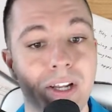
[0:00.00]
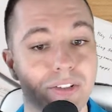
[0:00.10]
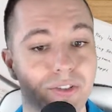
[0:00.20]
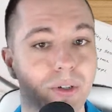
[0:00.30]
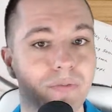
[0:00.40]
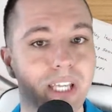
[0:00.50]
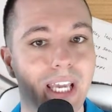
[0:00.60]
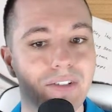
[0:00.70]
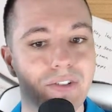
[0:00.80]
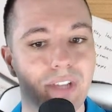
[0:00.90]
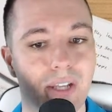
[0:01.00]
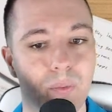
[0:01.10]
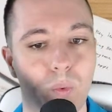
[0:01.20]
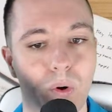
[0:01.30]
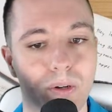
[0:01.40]
certifications and
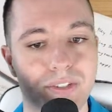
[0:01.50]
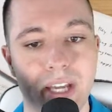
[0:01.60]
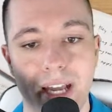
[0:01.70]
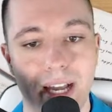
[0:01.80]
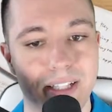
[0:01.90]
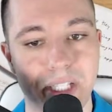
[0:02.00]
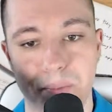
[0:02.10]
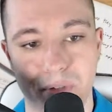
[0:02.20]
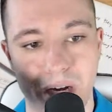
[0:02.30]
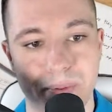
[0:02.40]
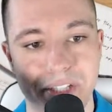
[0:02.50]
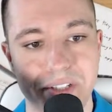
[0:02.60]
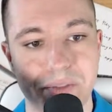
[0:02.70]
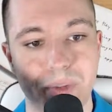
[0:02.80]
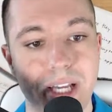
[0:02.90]
awards, elegant property
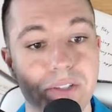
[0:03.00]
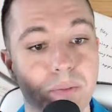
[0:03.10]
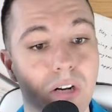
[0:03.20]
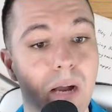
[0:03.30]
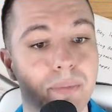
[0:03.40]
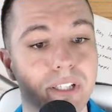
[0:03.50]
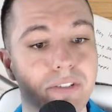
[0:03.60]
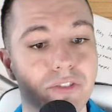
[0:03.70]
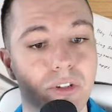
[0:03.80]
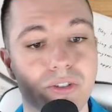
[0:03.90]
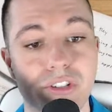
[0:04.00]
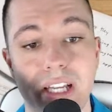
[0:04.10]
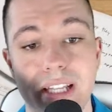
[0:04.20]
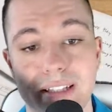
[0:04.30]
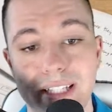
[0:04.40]
displays, property search,
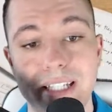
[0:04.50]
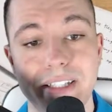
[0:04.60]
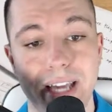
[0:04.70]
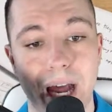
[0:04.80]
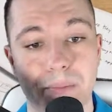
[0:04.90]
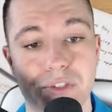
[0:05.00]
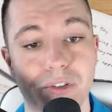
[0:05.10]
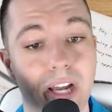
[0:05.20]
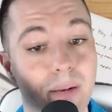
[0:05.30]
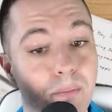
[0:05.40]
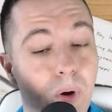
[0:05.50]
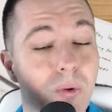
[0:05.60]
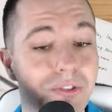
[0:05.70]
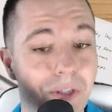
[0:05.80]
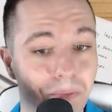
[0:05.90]
lead capture, and
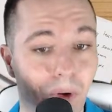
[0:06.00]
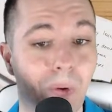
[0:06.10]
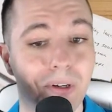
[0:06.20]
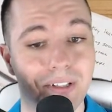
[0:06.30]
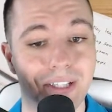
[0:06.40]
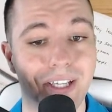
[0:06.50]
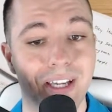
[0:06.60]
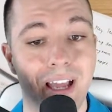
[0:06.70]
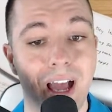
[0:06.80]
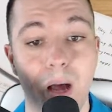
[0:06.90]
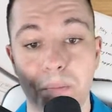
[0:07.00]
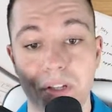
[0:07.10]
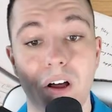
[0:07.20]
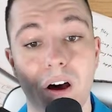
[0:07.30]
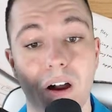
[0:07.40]
most importantly, a
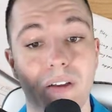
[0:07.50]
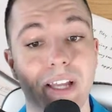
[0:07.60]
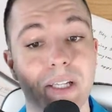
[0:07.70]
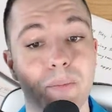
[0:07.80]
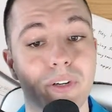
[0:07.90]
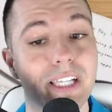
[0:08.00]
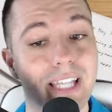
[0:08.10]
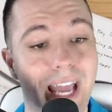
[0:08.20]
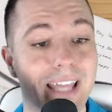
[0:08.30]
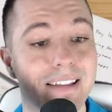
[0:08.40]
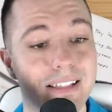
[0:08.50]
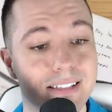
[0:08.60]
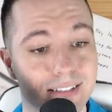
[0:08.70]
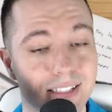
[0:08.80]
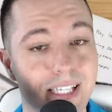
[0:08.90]
blog that can bring in endless
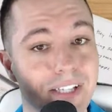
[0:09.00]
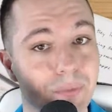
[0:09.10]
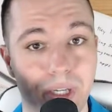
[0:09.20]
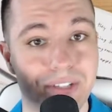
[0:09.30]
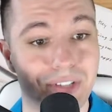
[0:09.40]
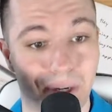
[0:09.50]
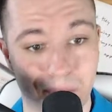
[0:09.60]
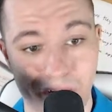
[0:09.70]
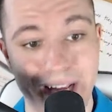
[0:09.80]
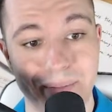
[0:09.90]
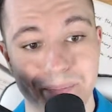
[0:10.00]
leads when it's done right.